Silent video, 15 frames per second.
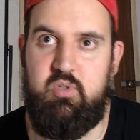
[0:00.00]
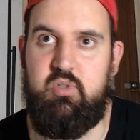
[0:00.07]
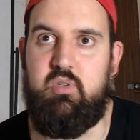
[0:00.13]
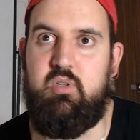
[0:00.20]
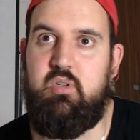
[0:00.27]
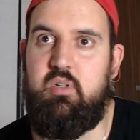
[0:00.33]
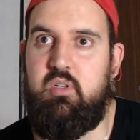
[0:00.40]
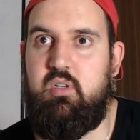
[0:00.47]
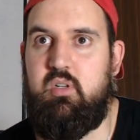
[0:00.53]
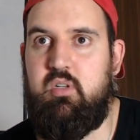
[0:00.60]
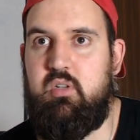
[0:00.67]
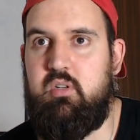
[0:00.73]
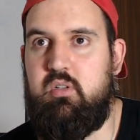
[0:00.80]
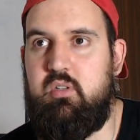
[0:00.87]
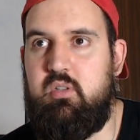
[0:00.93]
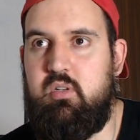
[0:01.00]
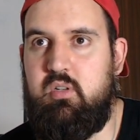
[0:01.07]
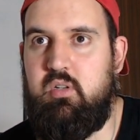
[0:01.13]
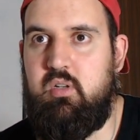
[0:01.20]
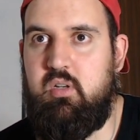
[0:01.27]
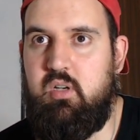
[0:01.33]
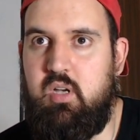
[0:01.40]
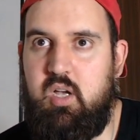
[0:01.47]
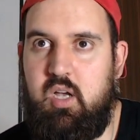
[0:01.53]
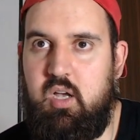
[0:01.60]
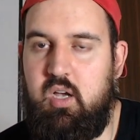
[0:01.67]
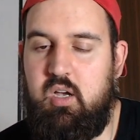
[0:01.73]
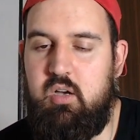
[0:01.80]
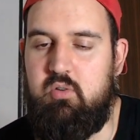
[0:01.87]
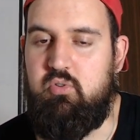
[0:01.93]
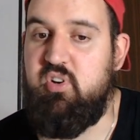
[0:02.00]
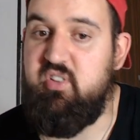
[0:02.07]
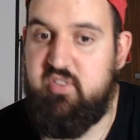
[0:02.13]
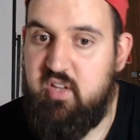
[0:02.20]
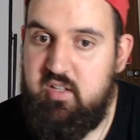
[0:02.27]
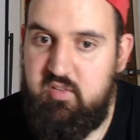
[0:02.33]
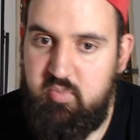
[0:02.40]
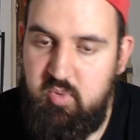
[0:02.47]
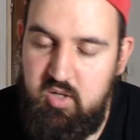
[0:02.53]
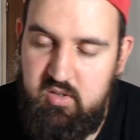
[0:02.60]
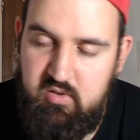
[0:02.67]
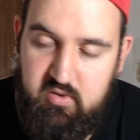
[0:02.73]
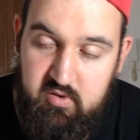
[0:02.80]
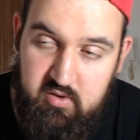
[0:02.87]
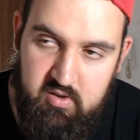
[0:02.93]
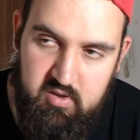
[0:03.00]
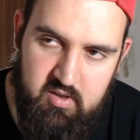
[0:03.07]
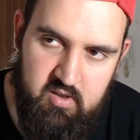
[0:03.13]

uh, resentment.